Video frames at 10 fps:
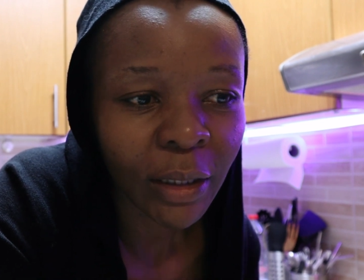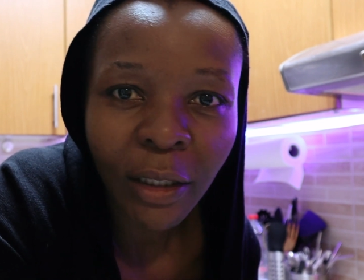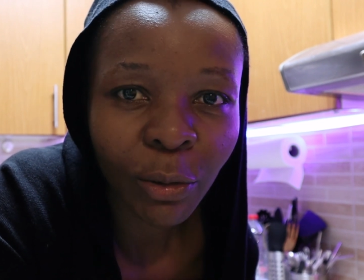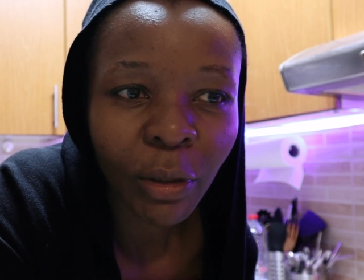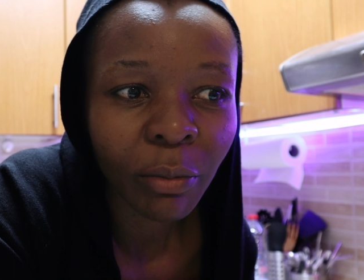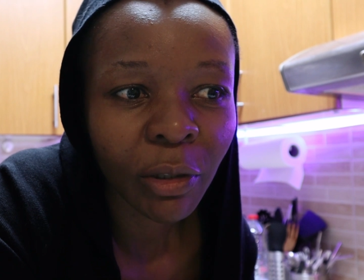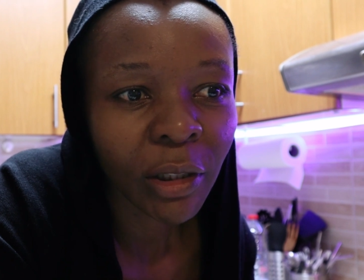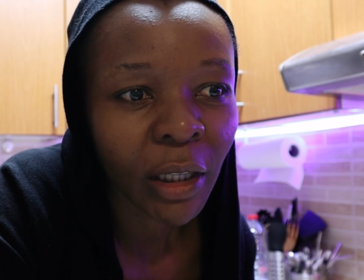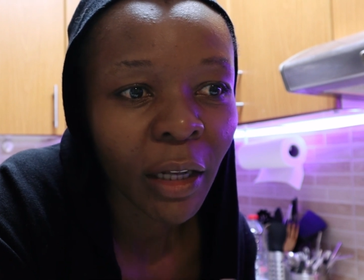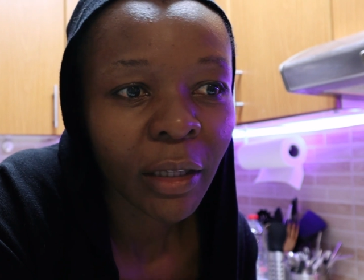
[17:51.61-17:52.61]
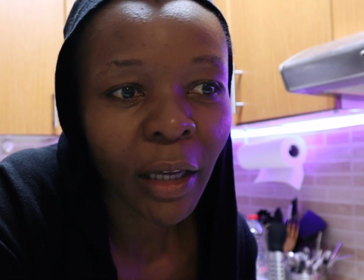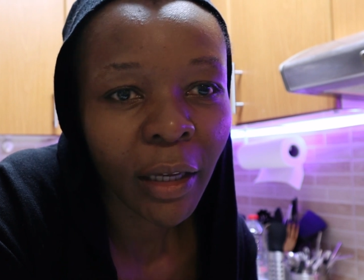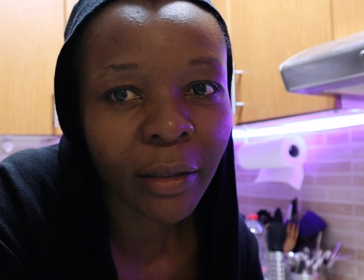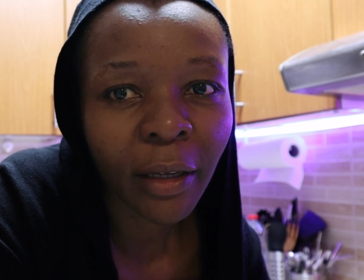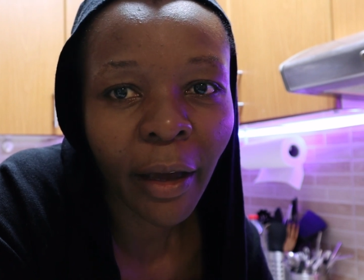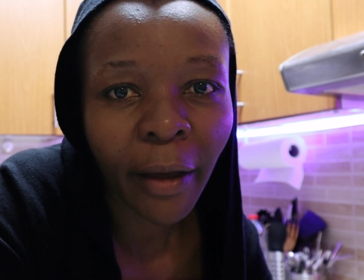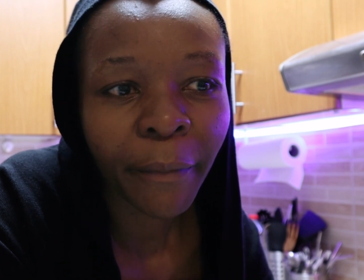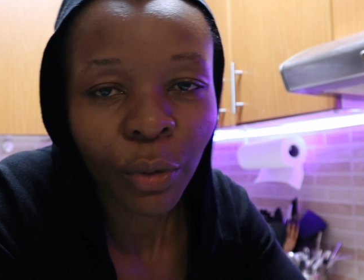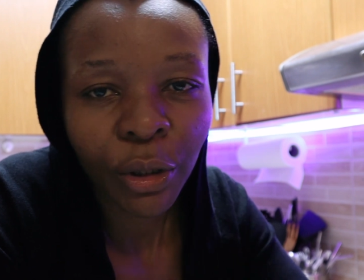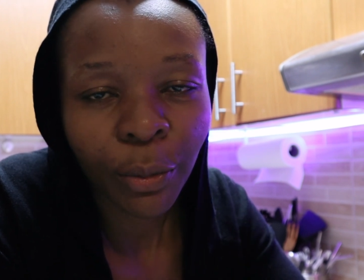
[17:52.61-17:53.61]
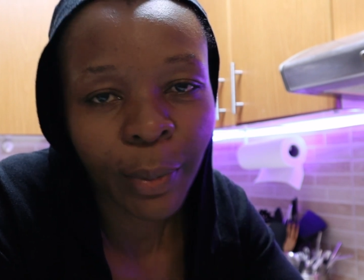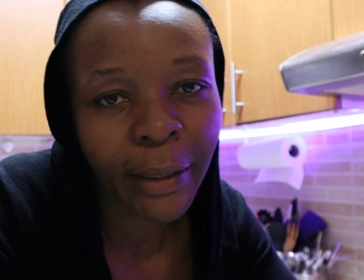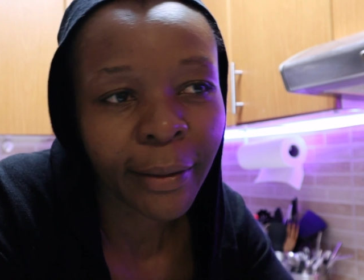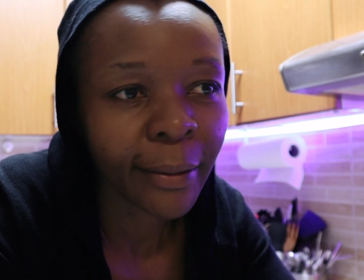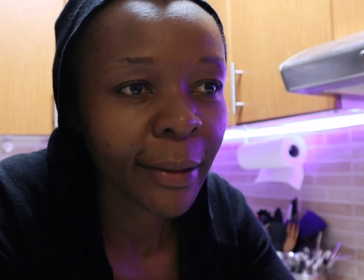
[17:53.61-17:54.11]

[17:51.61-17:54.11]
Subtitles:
They took him on trial. They asked the guy, what do you plead?